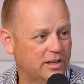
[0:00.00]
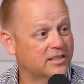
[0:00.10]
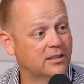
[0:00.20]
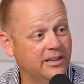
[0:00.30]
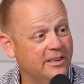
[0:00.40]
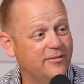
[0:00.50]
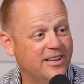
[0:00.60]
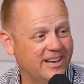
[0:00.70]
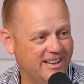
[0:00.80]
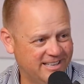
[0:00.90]
It's
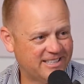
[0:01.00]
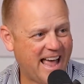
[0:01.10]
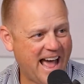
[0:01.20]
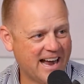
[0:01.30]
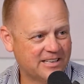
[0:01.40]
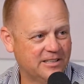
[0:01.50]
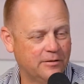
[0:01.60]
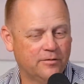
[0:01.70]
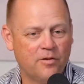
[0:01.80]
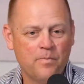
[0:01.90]
living and it's
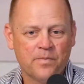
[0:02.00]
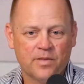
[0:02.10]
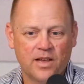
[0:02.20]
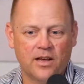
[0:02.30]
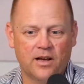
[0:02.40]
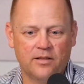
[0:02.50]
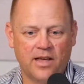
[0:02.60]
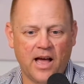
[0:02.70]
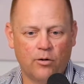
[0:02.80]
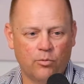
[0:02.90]
active
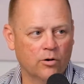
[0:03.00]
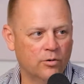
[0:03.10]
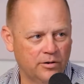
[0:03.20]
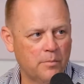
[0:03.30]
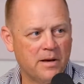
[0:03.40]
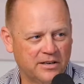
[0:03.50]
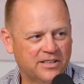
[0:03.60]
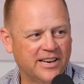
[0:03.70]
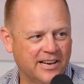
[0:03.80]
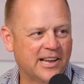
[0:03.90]
that we're really meant
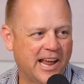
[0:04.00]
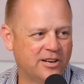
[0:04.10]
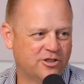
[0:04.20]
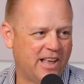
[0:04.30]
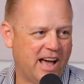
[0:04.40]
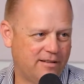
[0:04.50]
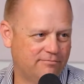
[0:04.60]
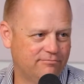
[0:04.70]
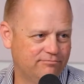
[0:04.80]
to engage that